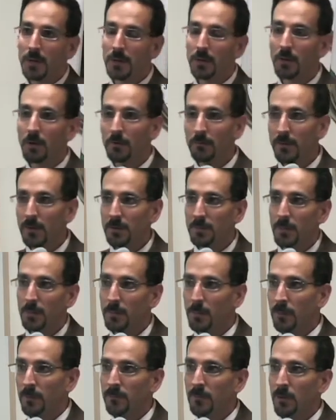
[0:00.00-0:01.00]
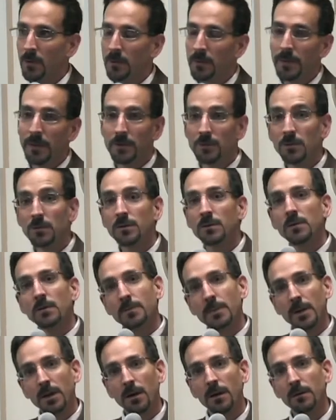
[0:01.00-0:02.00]
know, our investment portfolio that used to
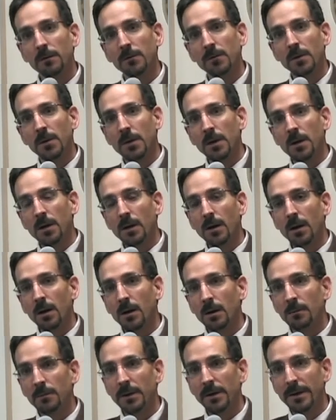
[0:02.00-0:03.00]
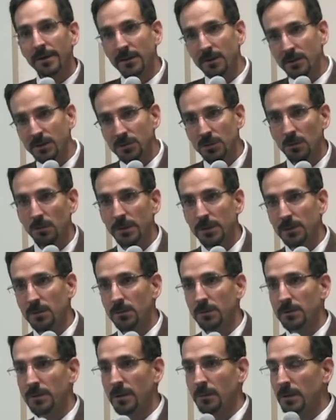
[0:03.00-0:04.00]
spin off um, additional
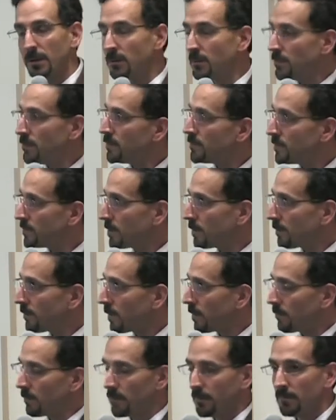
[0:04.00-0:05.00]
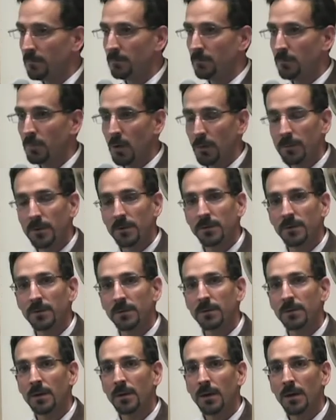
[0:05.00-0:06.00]
resources that we can use general fund
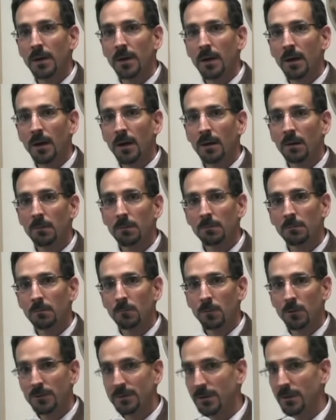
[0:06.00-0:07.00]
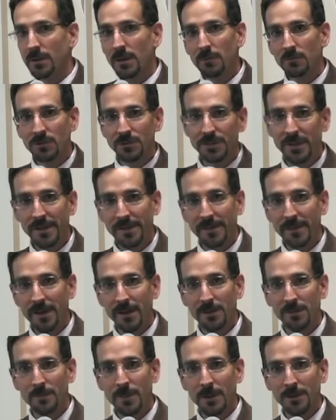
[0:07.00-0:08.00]
purposes. Uh, we're still leveraging
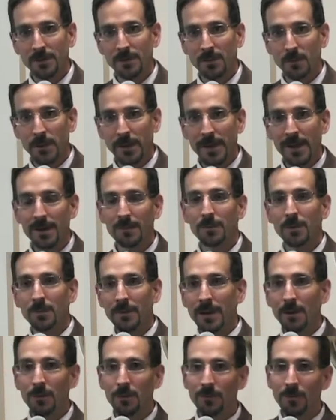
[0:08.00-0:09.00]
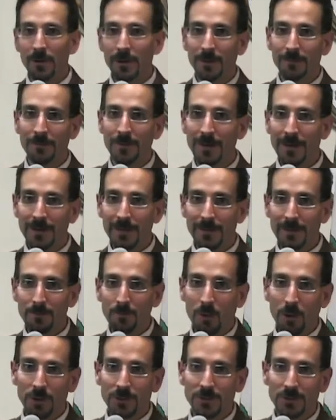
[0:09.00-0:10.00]
that as best as we can, but now we're trying to get
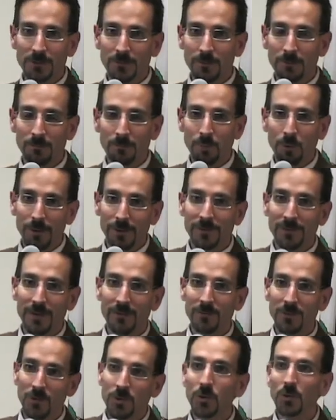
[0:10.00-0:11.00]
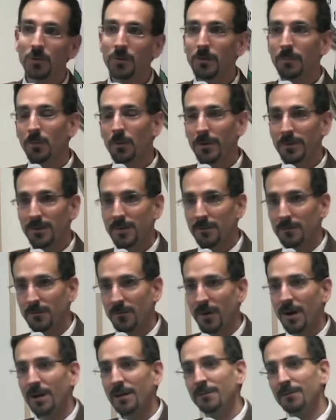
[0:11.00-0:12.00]
margins from 0.72 to
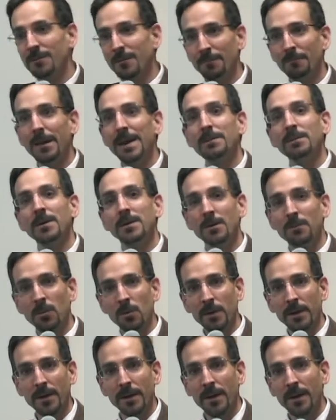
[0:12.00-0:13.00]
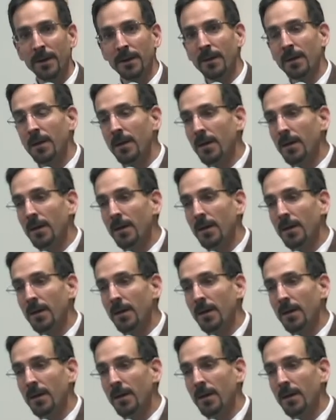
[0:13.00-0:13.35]
0.75 and maybe to 0.9.